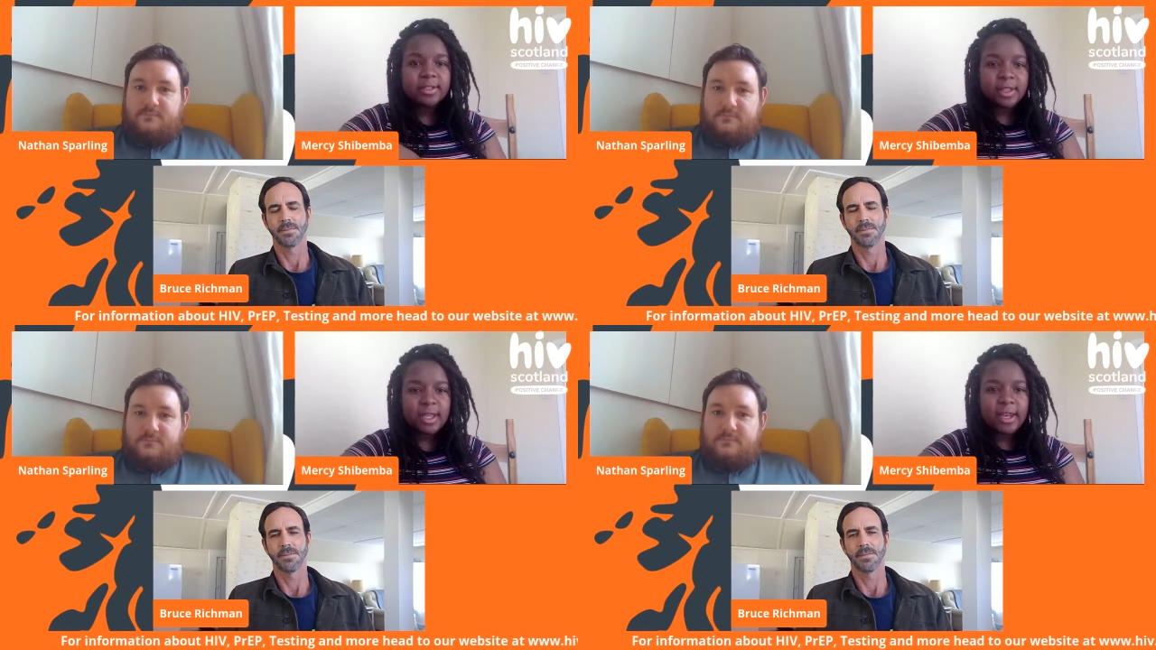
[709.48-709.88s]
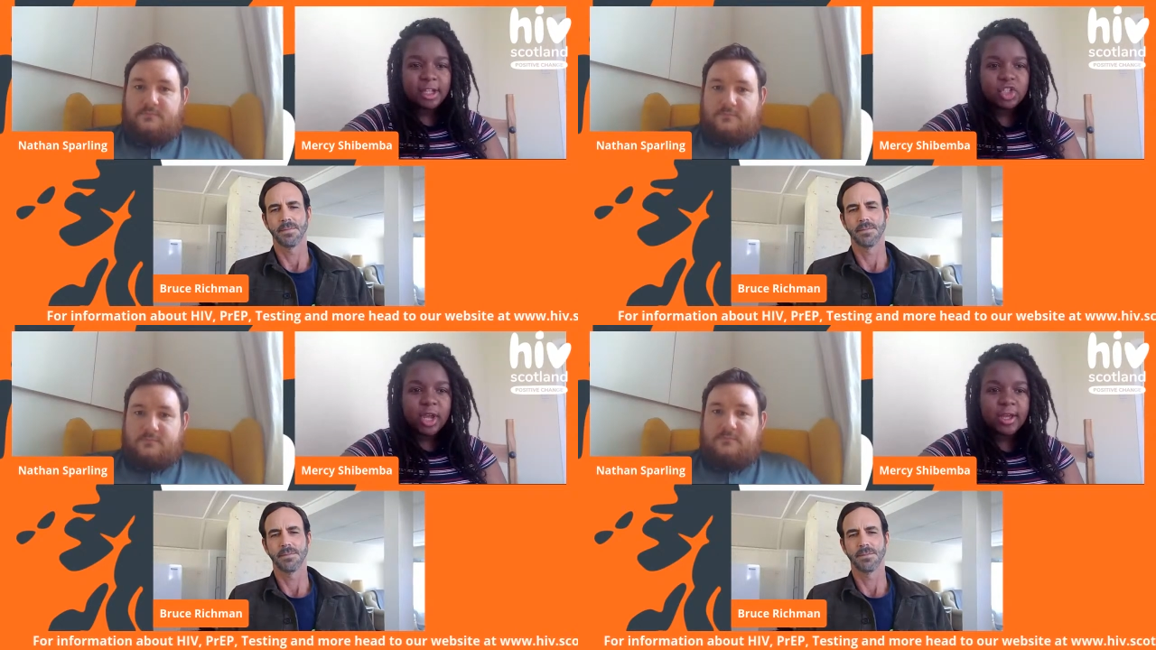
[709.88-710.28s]
Speaker 1: to the
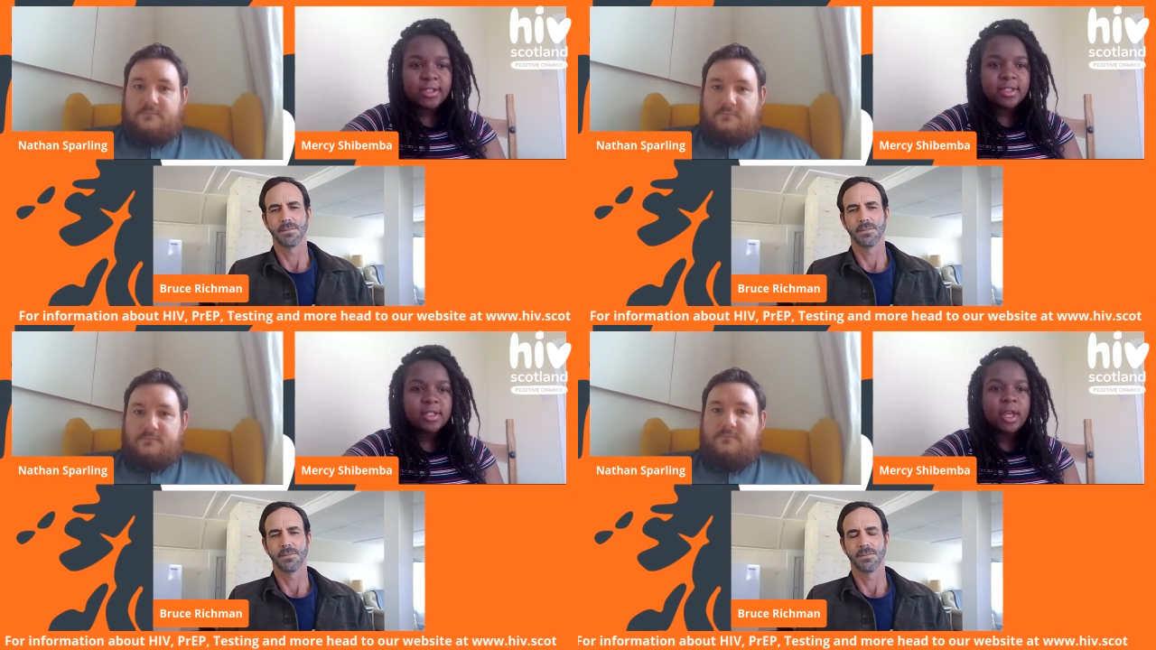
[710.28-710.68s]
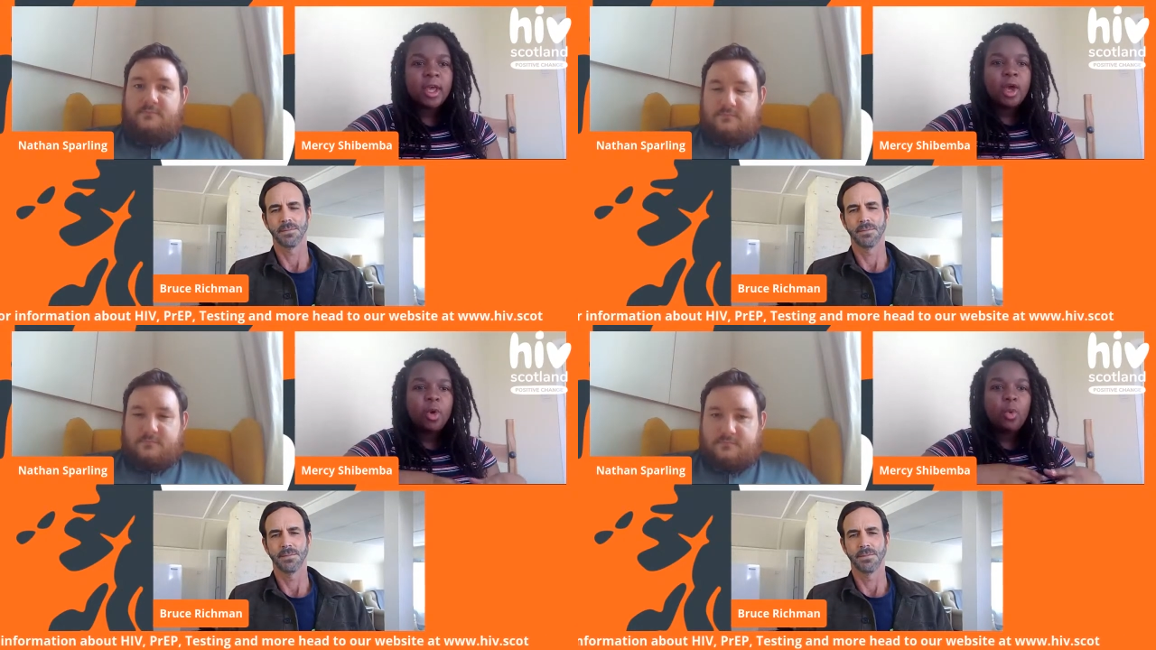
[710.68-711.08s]
NHS.
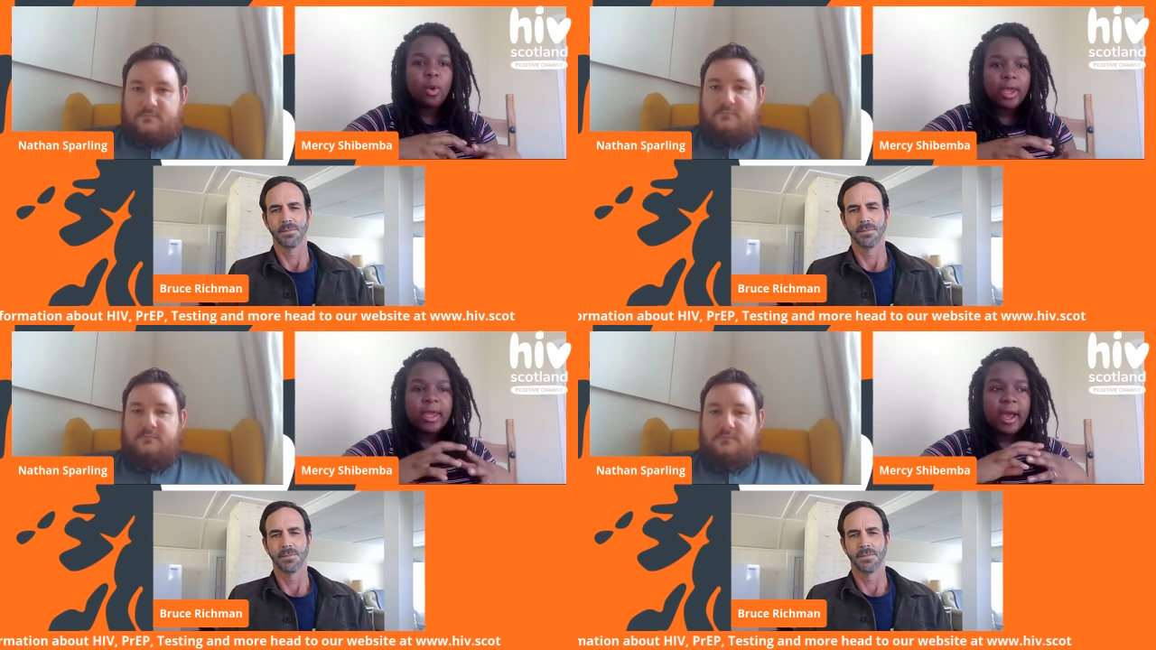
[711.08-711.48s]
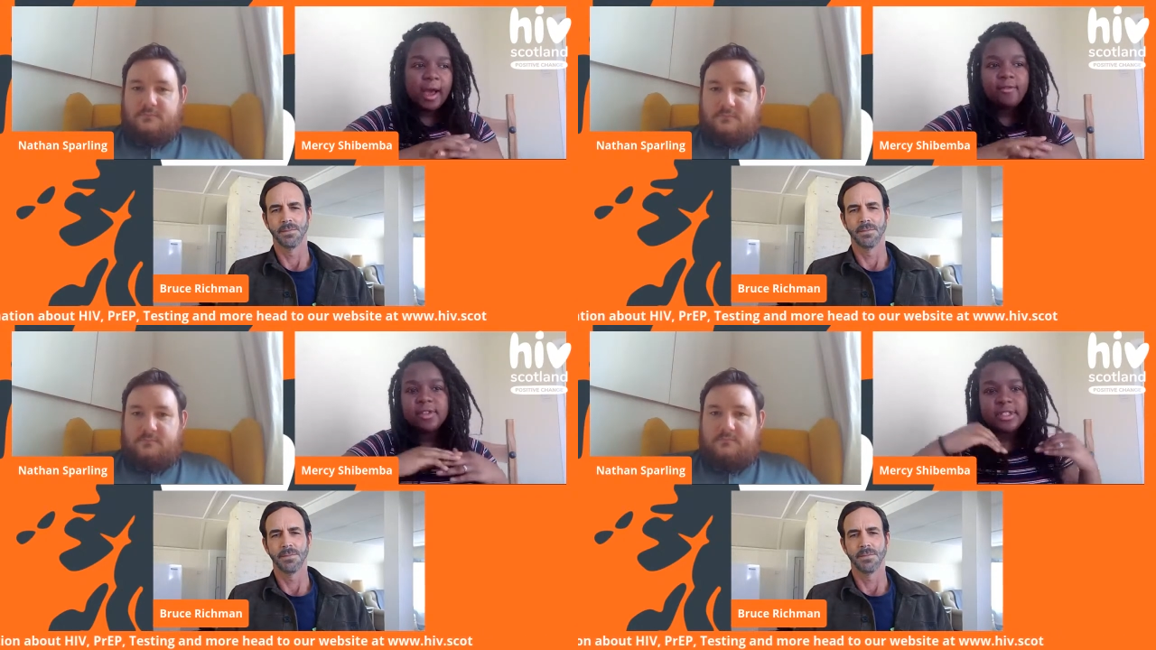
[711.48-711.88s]
We
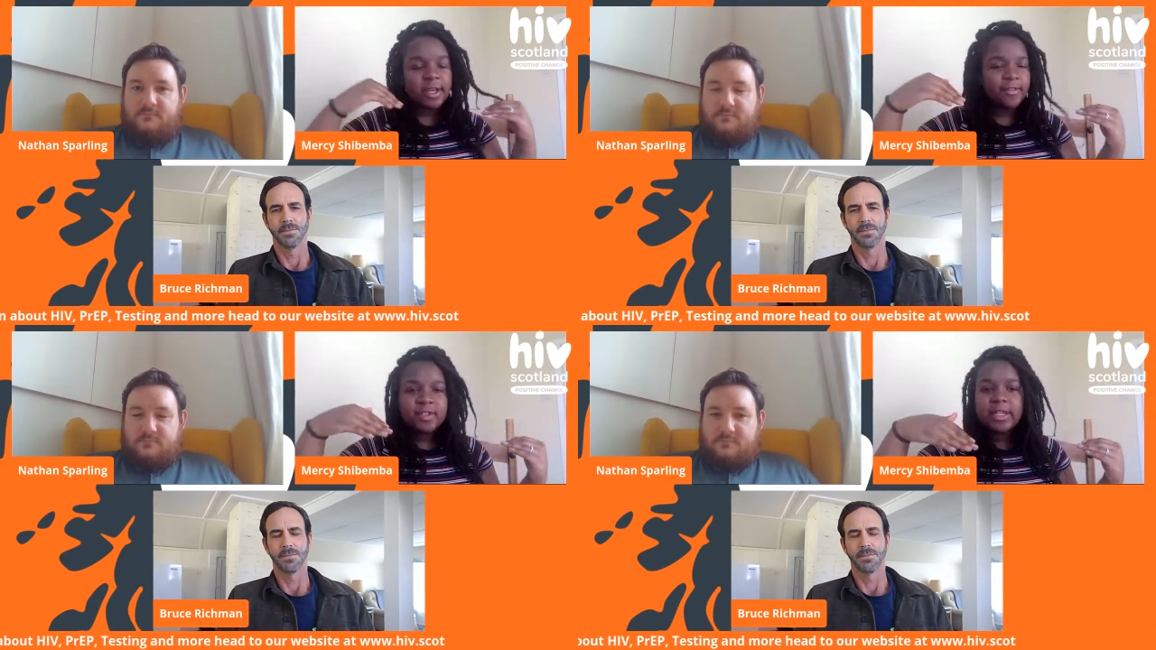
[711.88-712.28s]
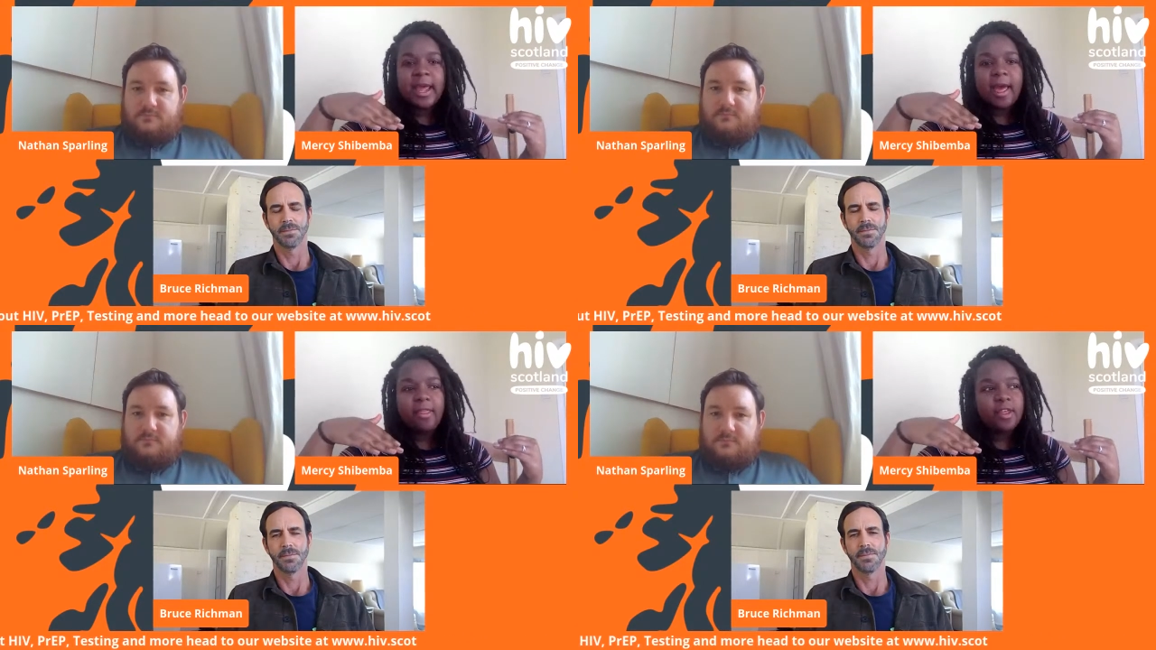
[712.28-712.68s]
have a safety
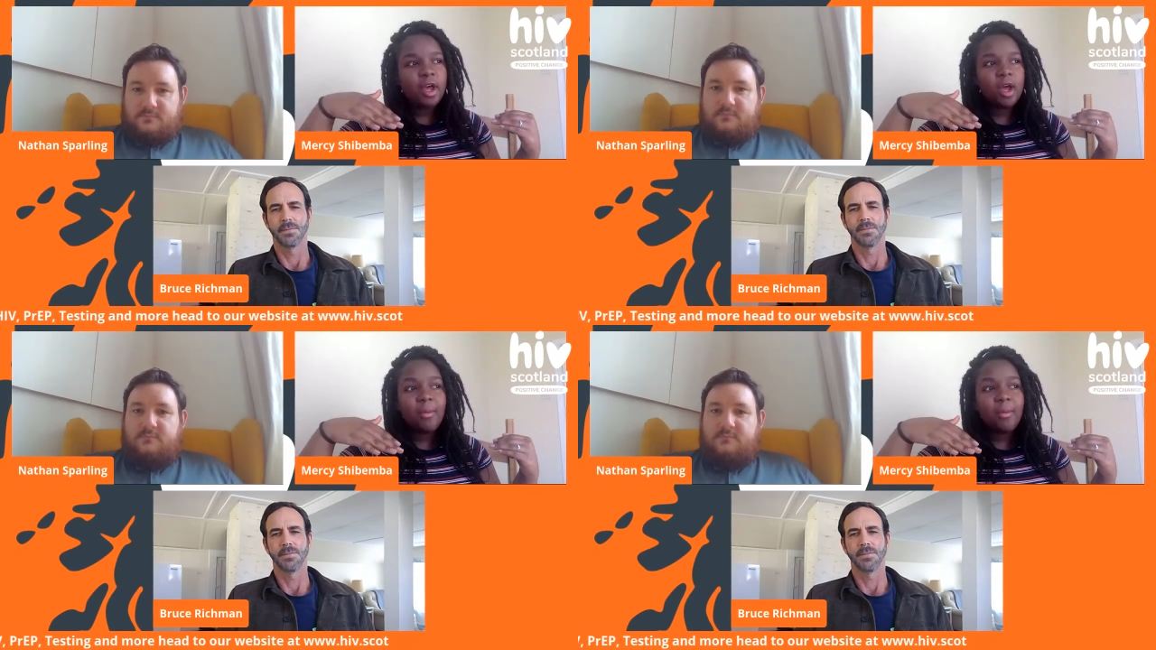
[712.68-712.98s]
net that